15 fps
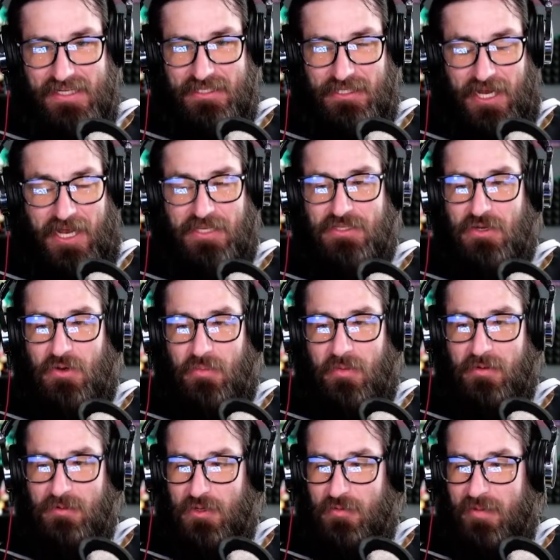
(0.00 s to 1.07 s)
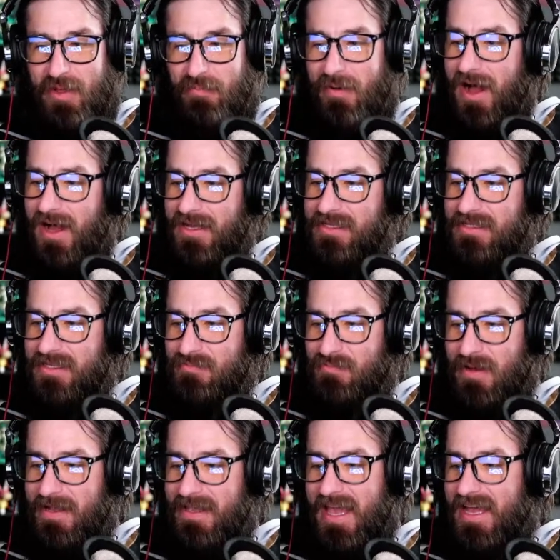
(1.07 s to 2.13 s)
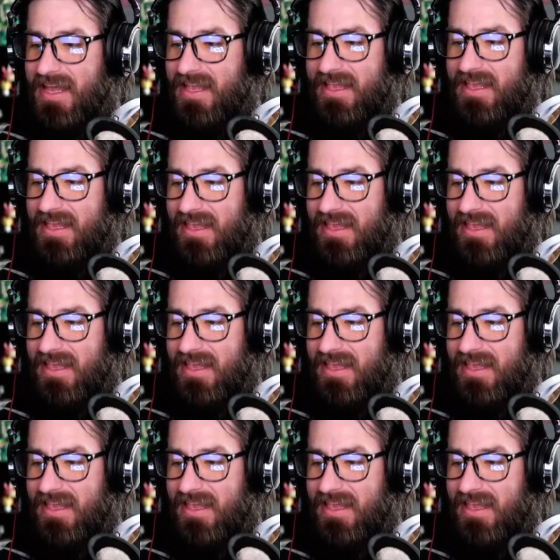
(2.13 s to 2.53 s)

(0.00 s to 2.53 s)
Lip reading: check so many boxes, but yet